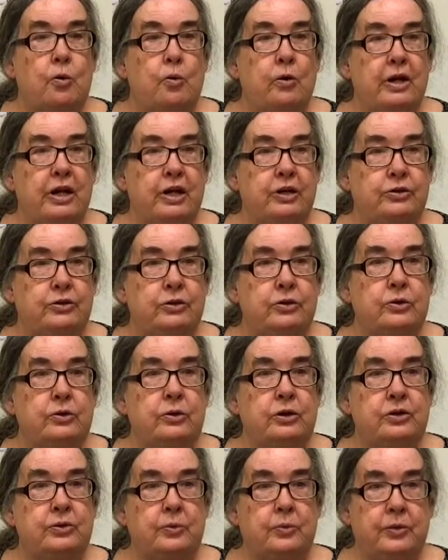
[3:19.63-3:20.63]
What he'd
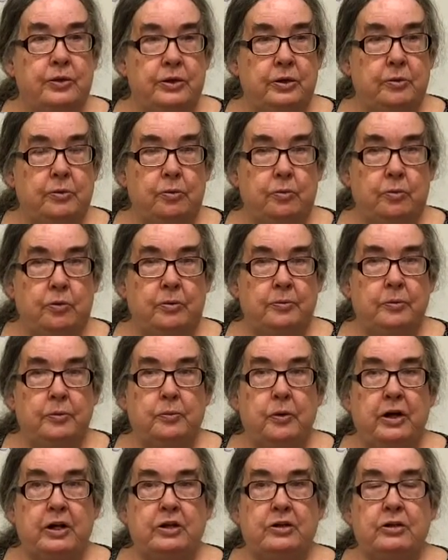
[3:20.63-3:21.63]
do is when the
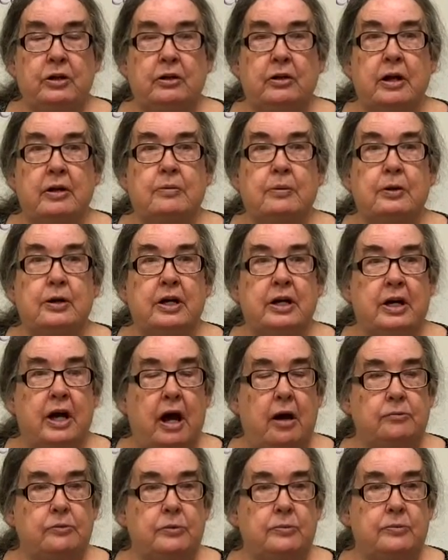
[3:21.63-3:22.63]
woman went into labor, he'd
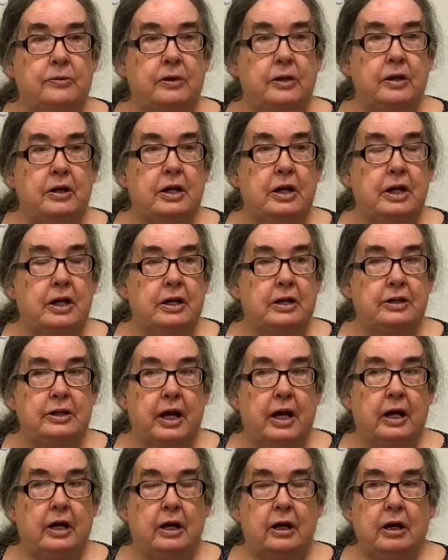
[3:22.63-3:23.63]
have them
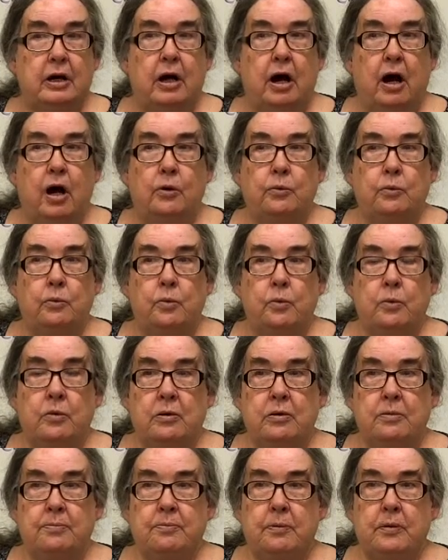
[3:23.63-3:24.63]
take a
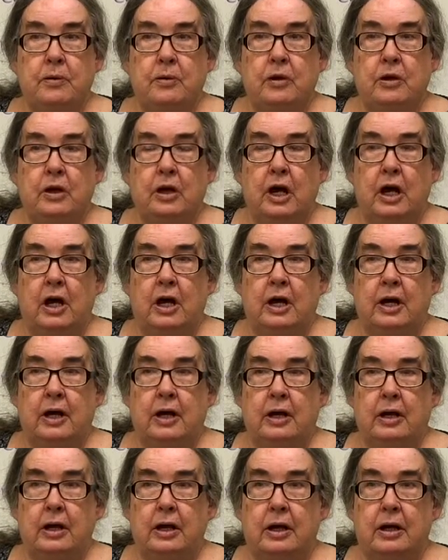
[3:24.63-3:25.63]
warm
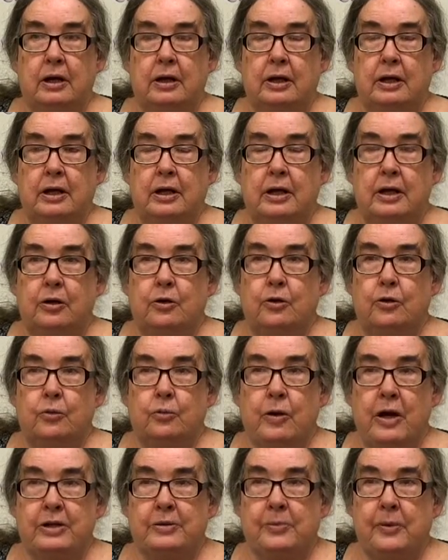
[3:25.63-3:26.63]

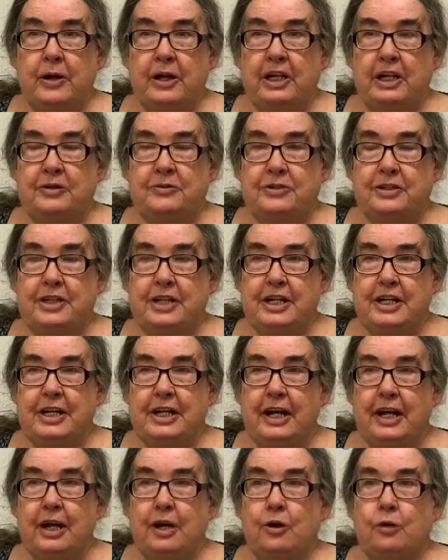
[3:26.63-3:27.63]
raspberry leaf
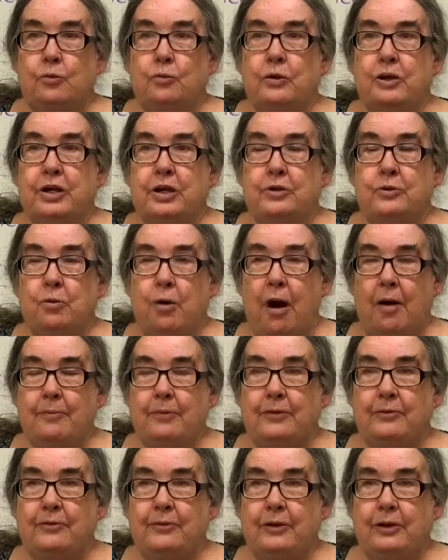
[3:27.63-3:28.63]
tea with a
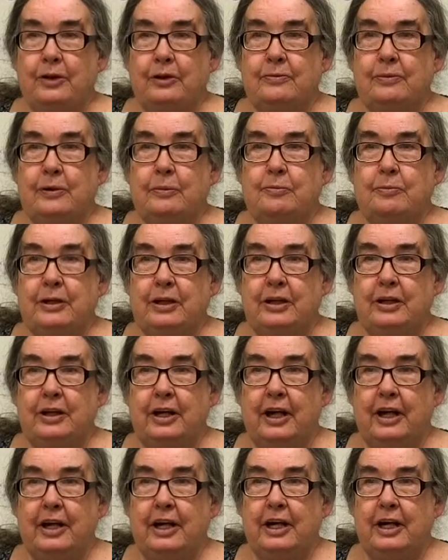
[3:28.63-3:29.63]
dropper full of
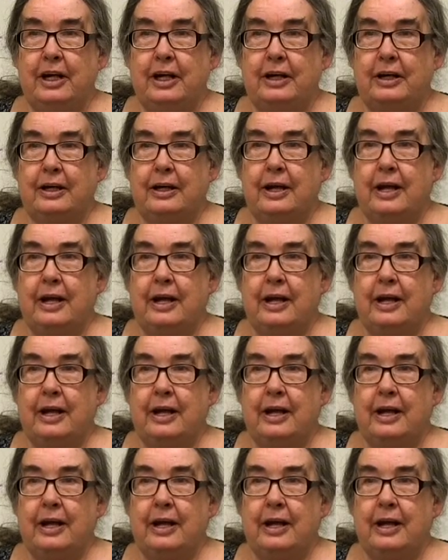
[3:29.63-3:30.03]
lobelia in it.